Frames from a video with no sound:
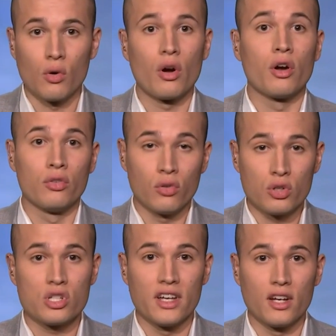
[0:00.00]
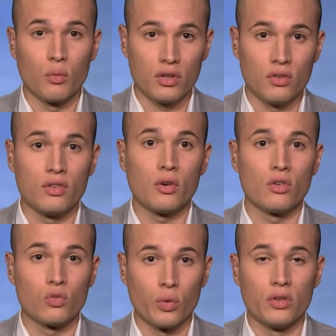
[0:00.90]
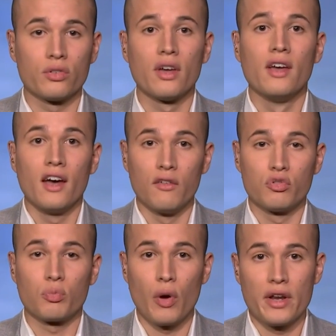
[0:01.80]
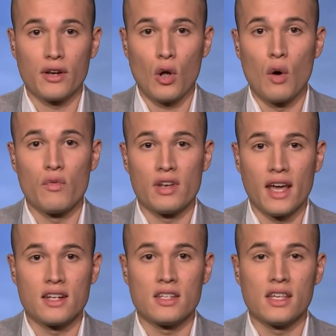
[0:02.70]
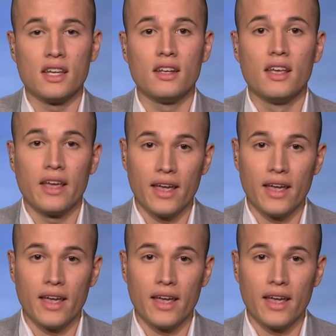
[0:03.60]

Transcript: or are associated with the serious risk of spreading COVID nineteen